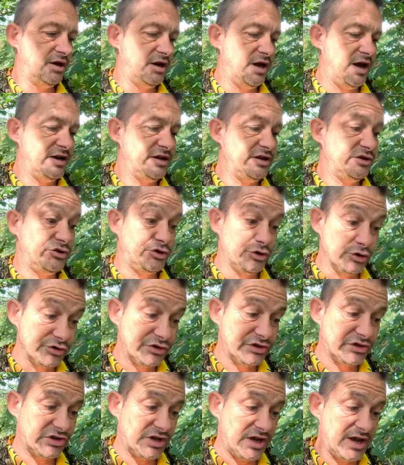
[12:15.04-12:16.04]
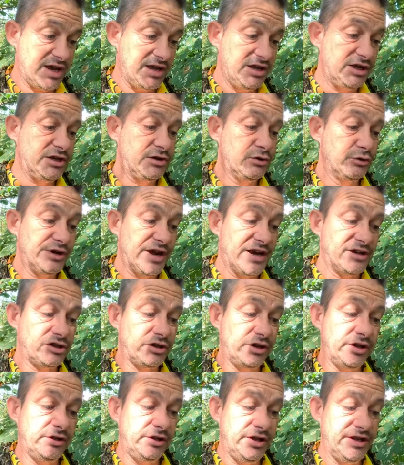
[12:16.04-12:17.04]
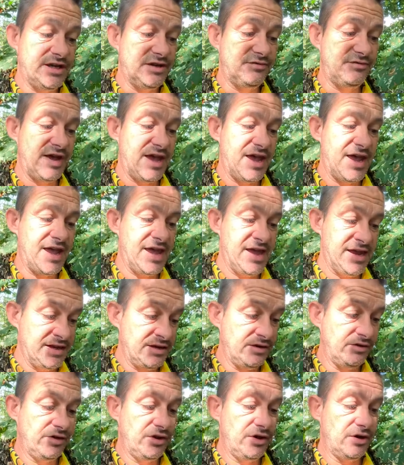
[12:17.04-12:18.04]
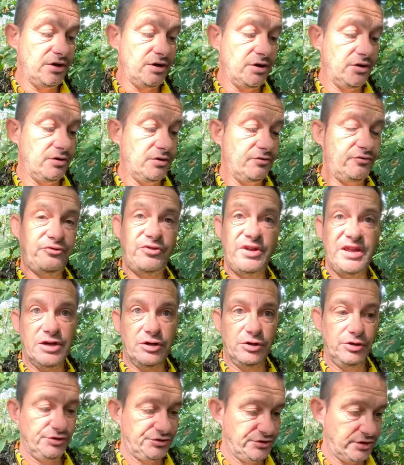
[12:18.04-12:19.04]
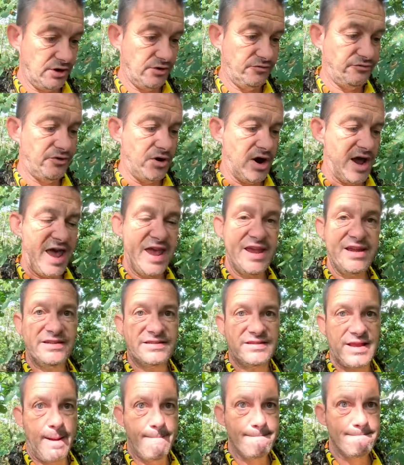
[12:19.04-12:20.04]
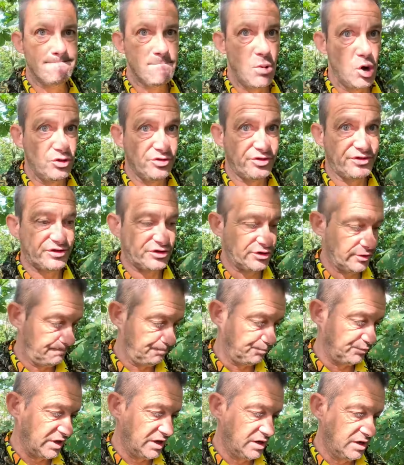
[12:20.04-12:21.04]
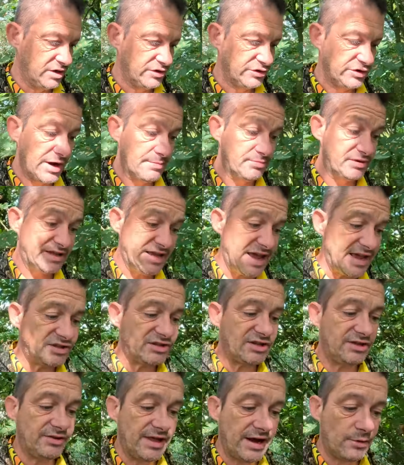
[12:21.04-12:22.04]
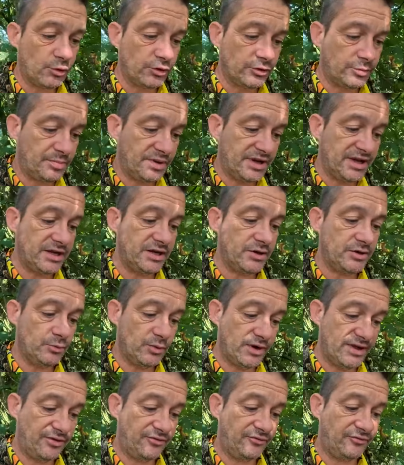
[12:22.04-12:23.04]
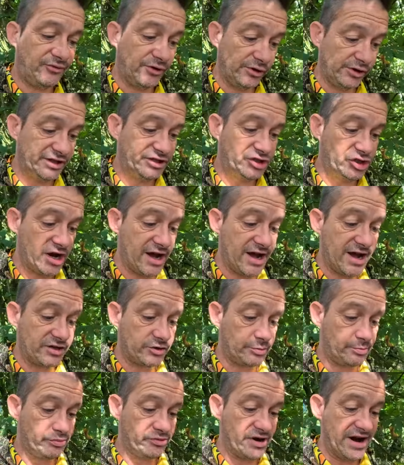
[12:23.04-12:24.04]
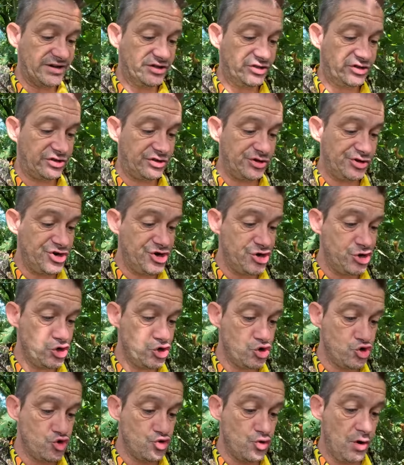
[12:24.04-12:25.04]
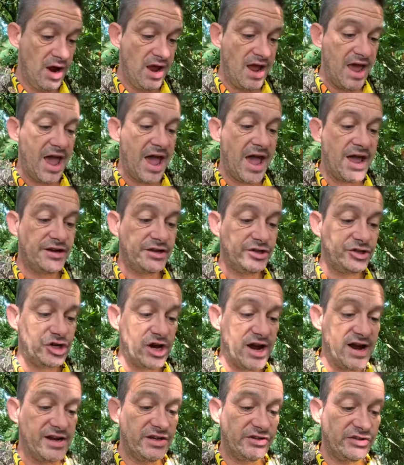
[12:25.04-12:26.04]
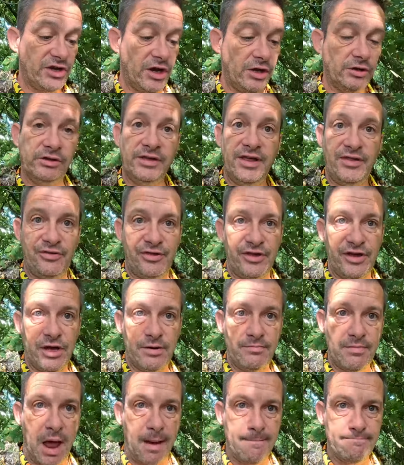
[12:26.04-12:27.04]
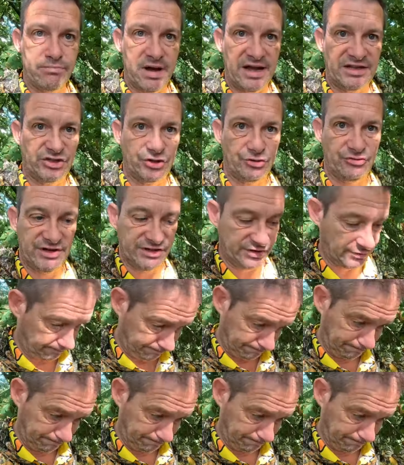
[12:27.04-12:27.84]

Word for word: and it does say you could actually leave it in the field for eight months. So I'm guessing that would be with fully charged, brand new Energizer lithium batteries.